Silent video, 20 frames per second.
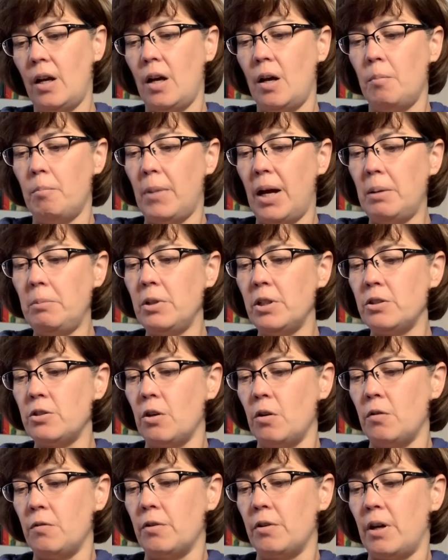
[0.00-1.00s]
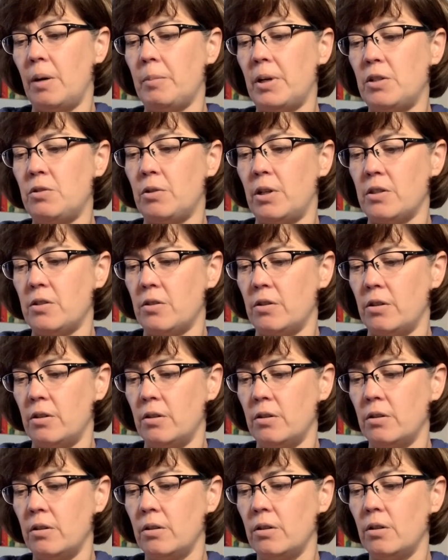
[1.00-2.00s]
Mom looked over at my dresser.
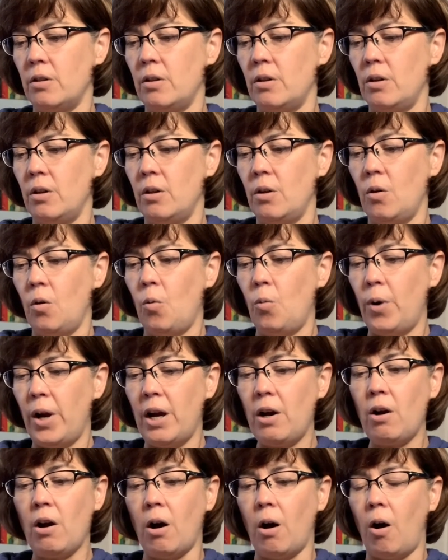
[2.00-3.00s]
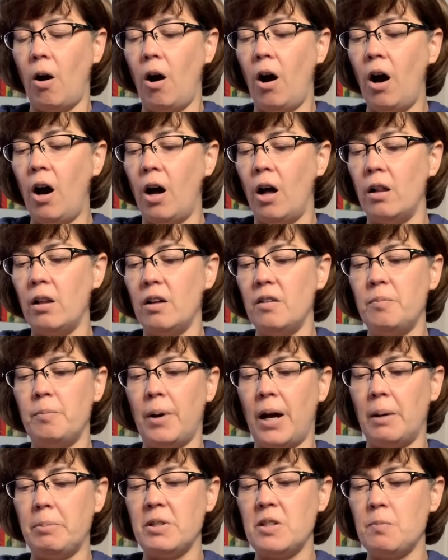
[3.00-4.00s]
Where are all of
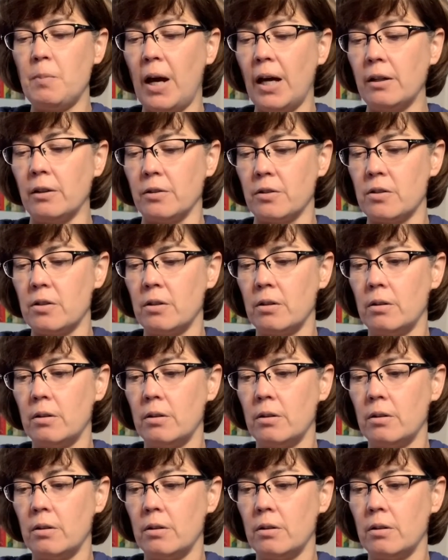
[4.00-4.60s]
Bobby's models?